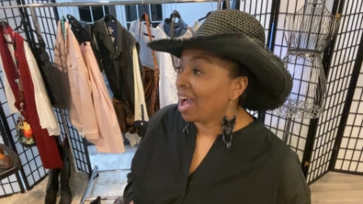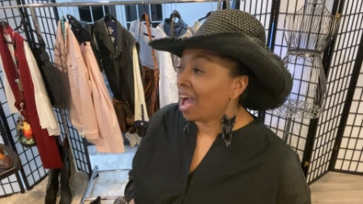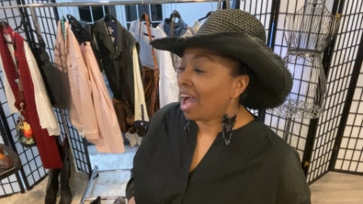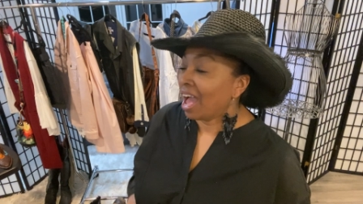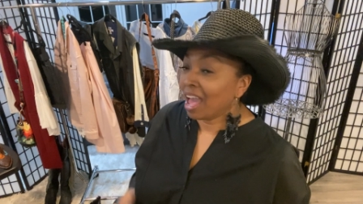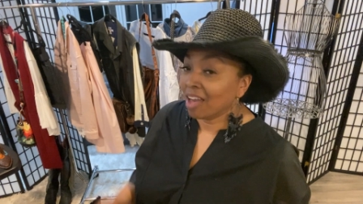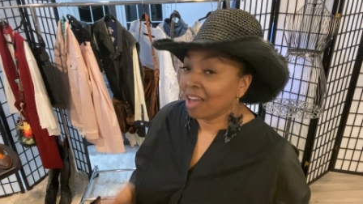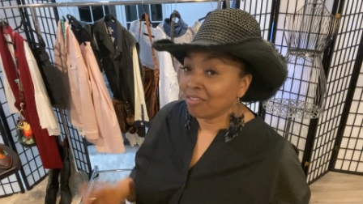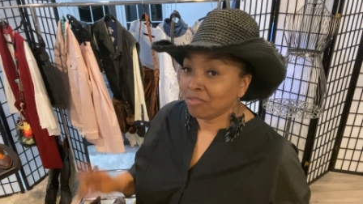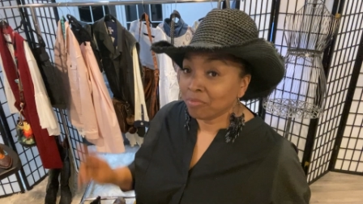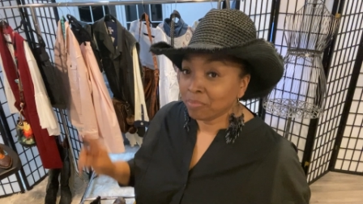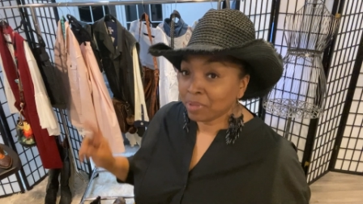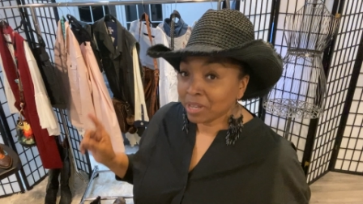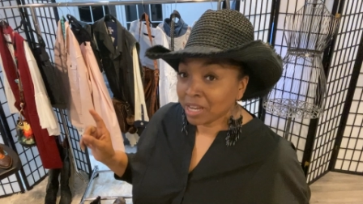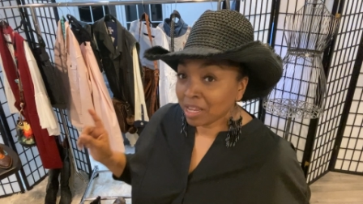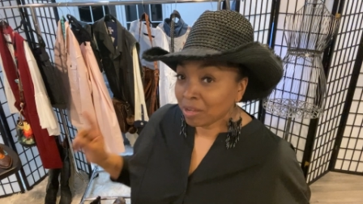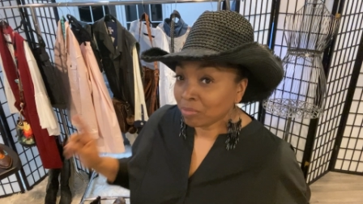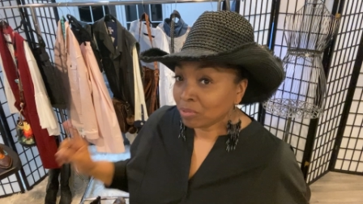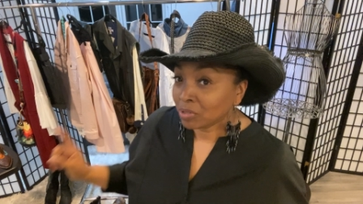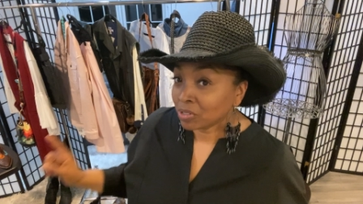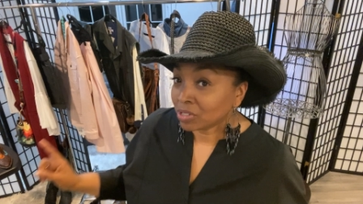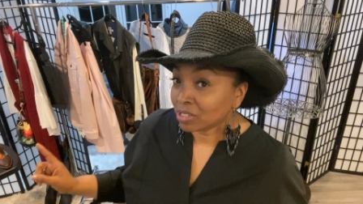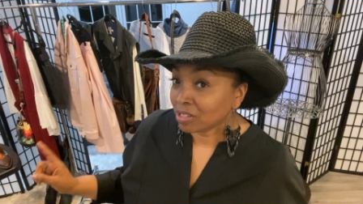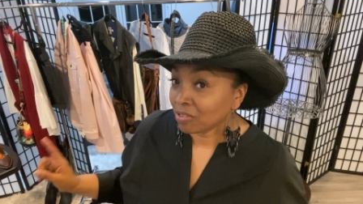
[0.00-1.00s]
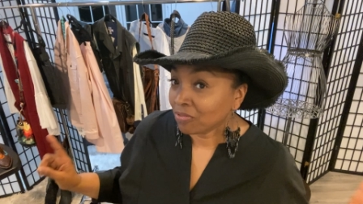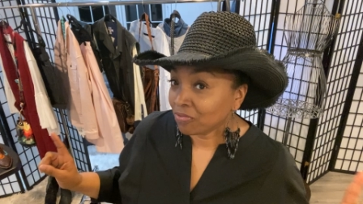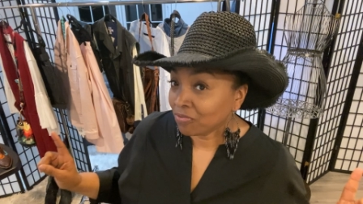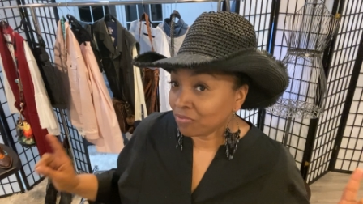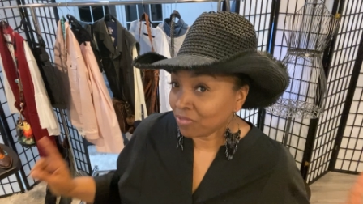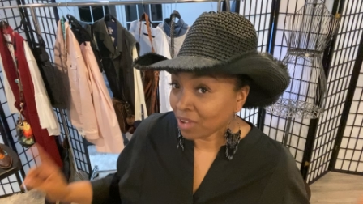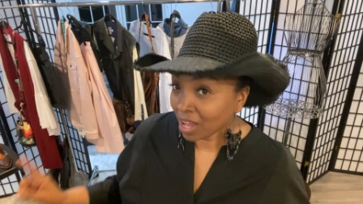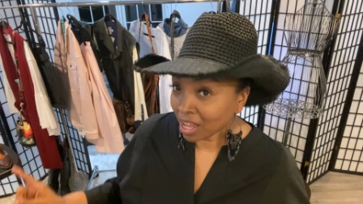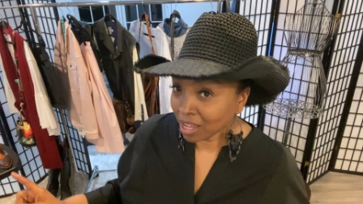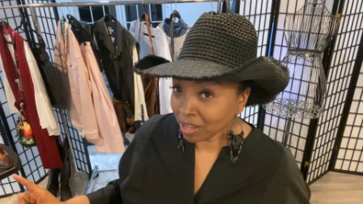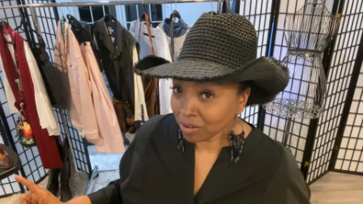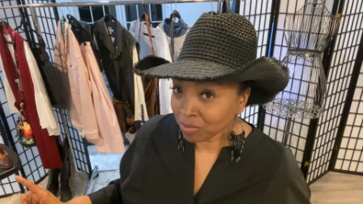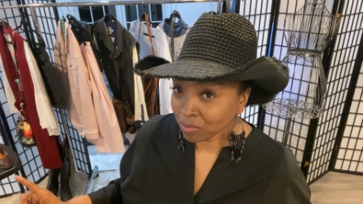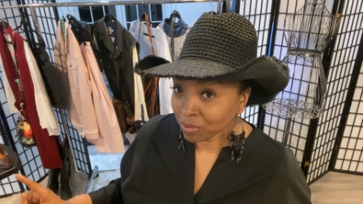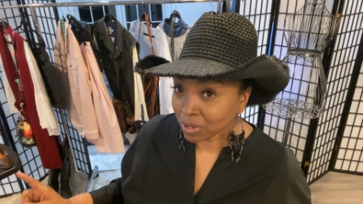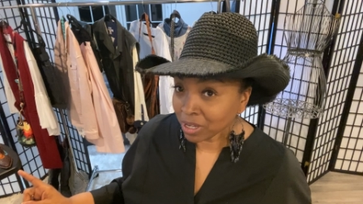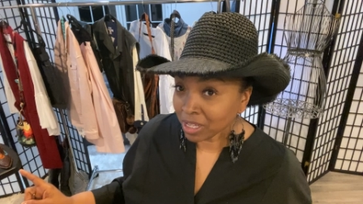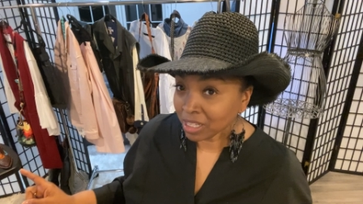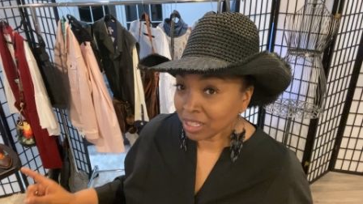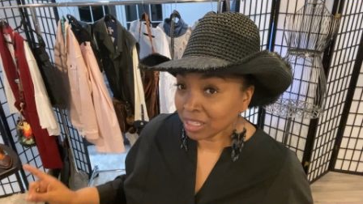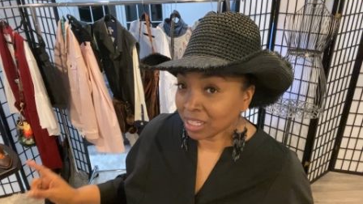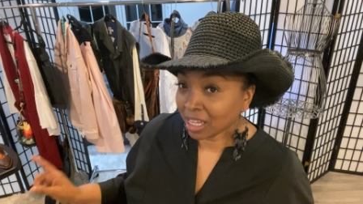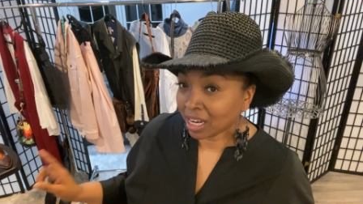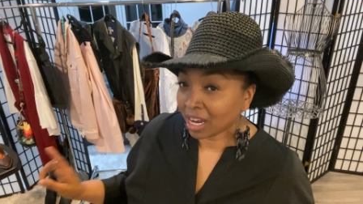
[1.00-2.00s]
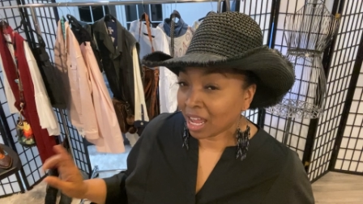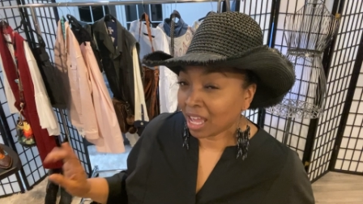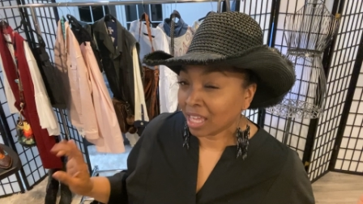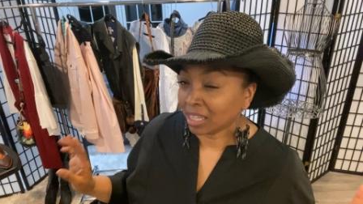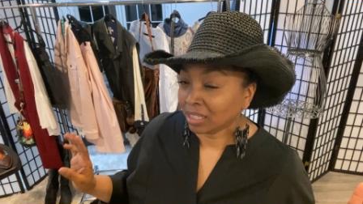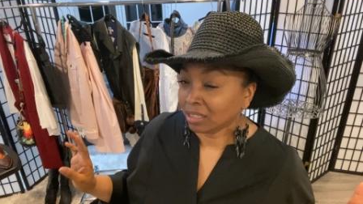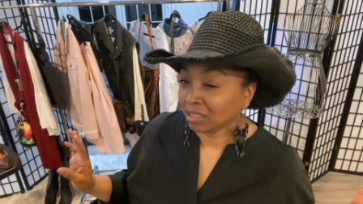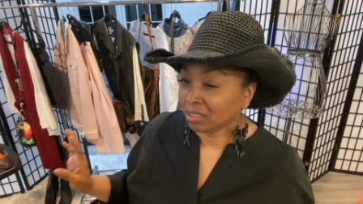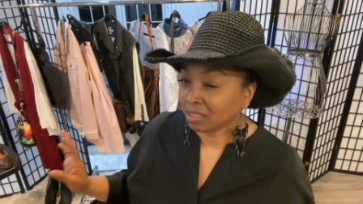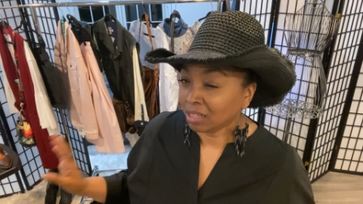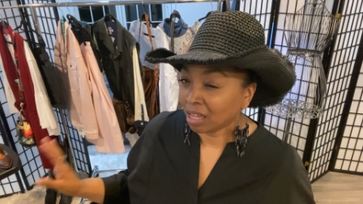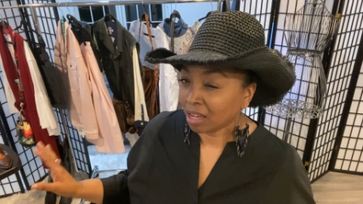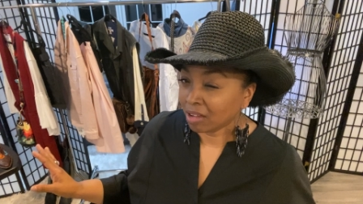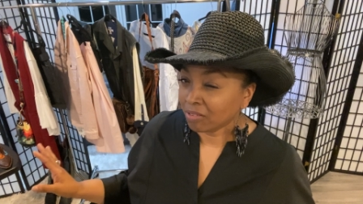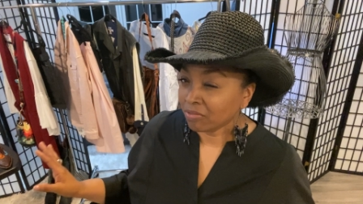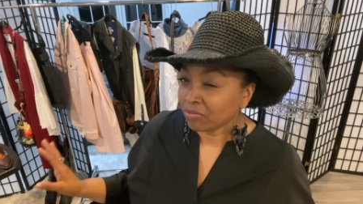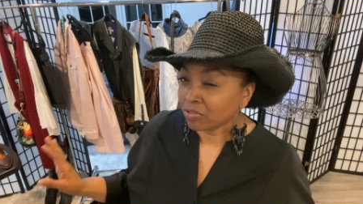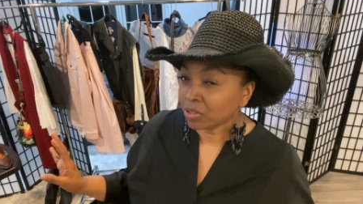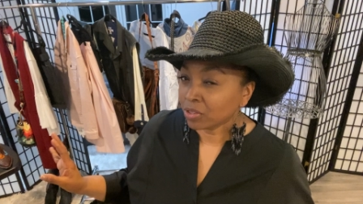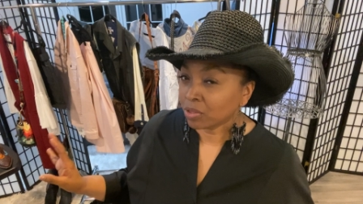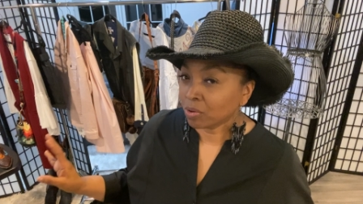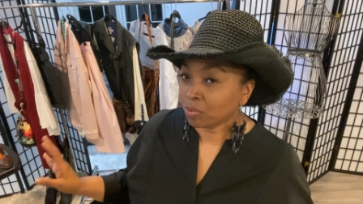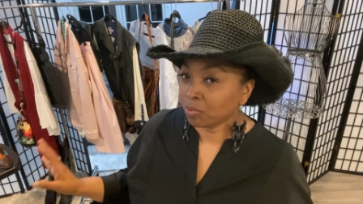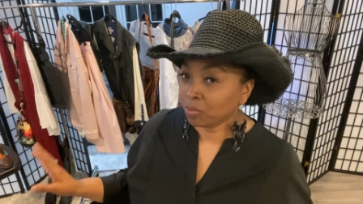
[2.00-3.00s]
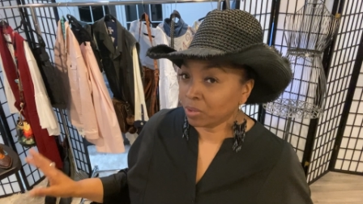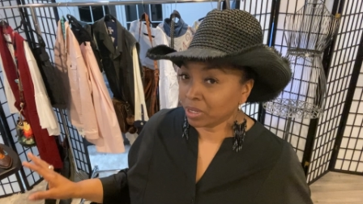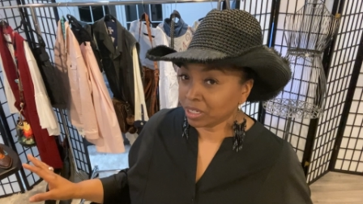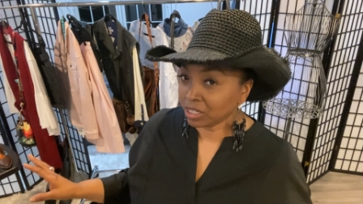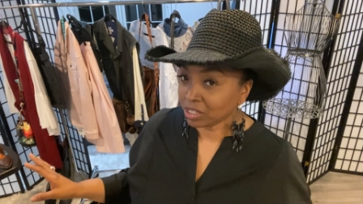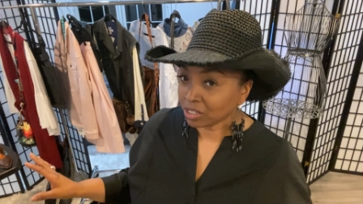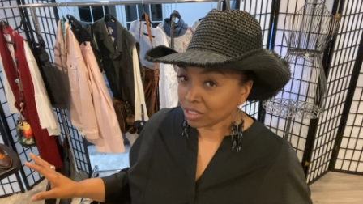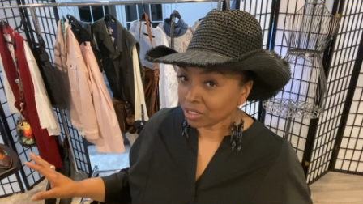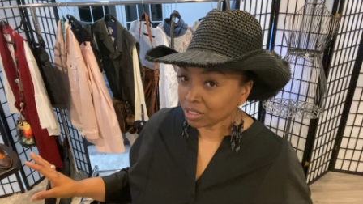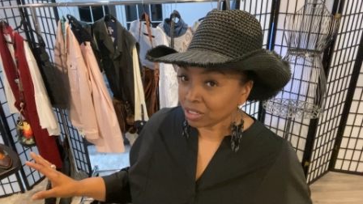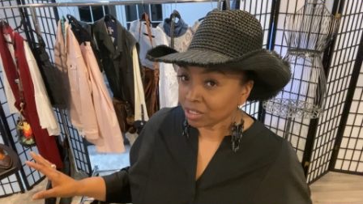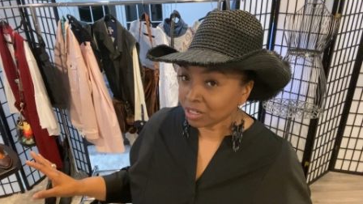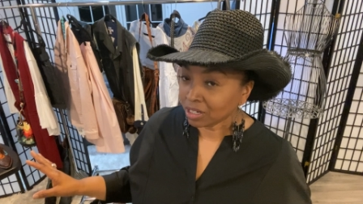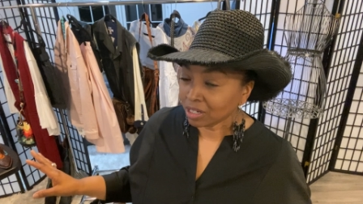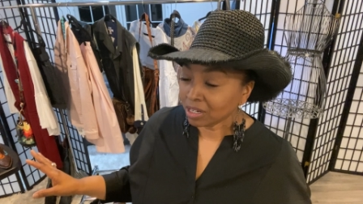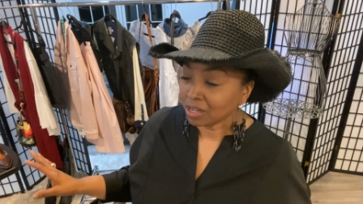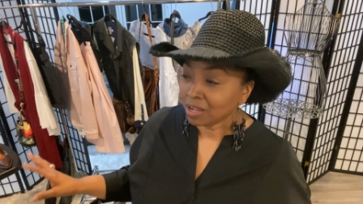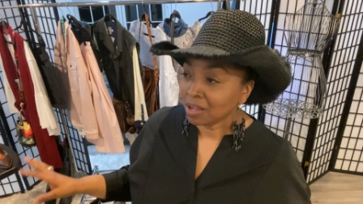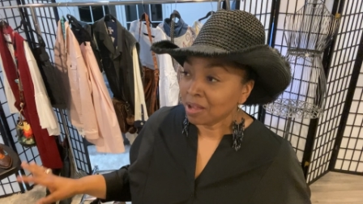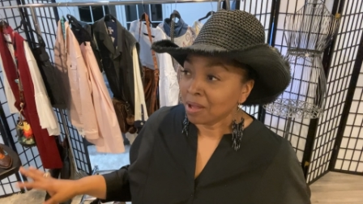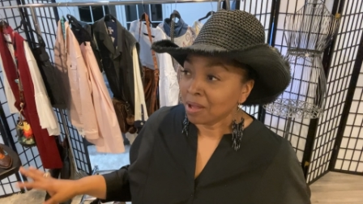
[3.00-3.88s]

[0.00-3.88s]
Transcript: I haven't been able to find one that I love for the winter,